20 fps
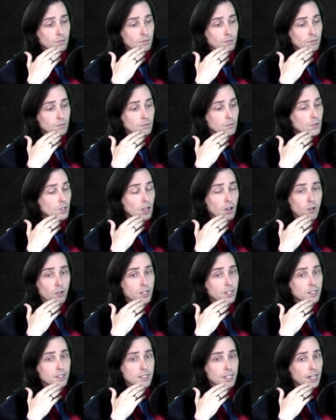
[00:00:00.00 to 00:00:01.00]
No,
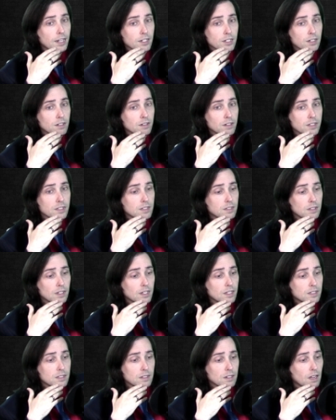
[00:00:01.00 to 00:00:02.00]
contender
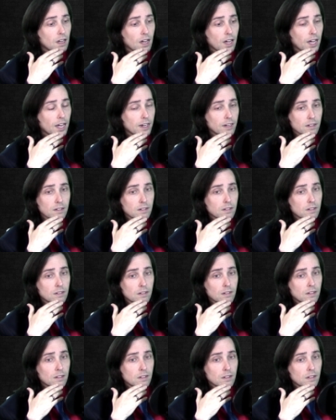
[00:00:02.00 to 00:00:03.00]
is not.
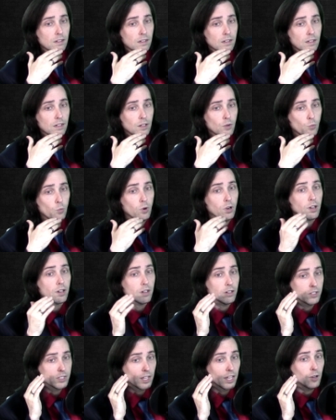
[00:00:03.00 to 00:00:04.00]
Worker
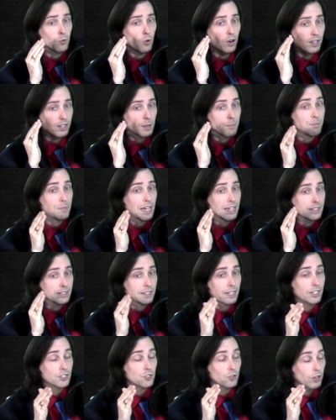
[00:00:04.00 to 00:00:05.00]
is like one of the best
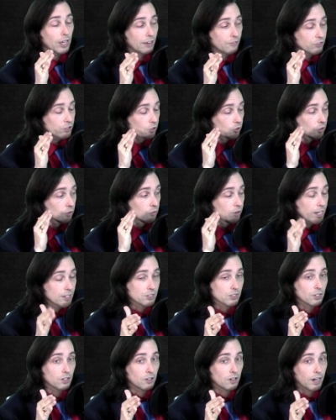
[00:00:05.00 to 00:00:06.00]
things if you're a
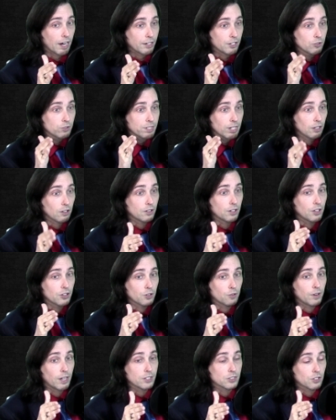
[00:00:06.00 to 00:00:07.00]
wrestler and you tell another
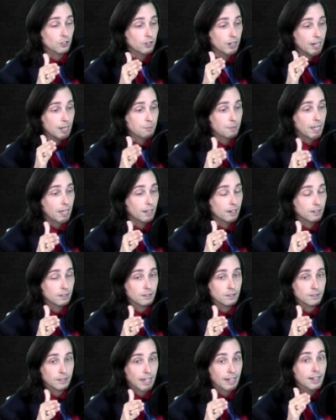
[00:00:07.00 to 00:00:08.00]
wrestler, hey man,
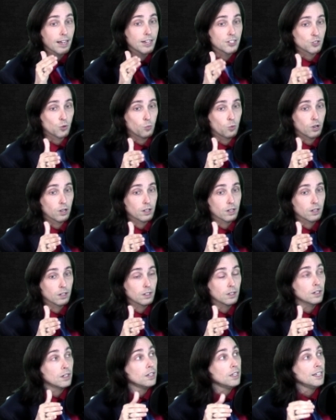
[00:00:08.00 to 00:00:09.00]
that guy's a
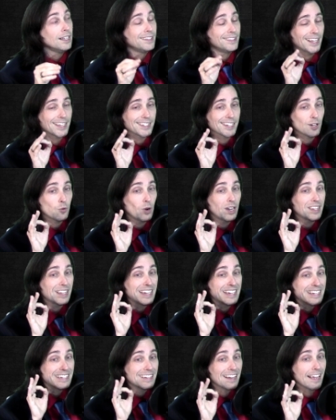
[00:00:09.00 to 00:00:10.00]
worker, that's like one of the
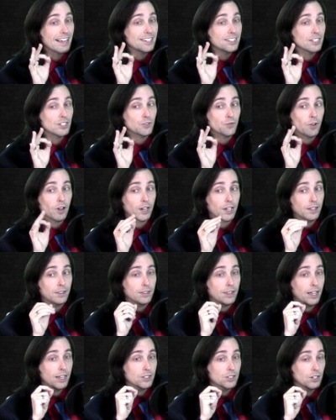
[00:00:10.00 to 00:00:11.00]
nicest fucking
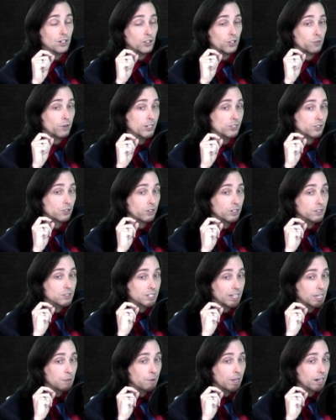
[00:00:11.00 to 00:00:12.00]
things another wrestler can
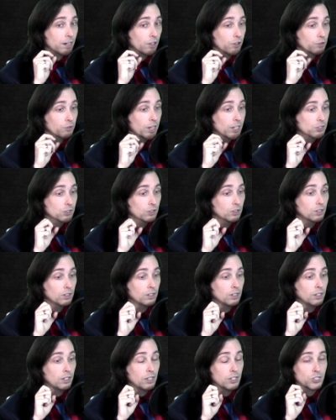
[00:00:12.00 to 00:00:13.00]
say about another wrestler.
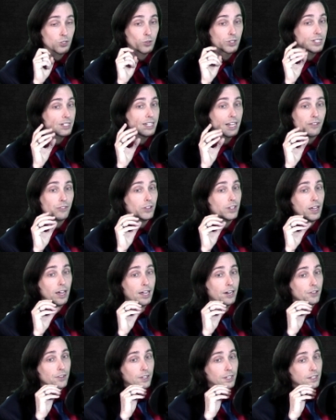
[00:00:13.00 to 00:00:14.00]
So it's definitely
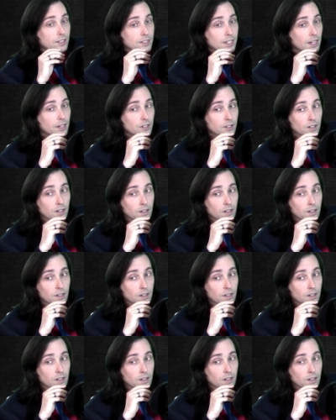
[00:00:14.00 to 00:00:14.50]
higher than contender.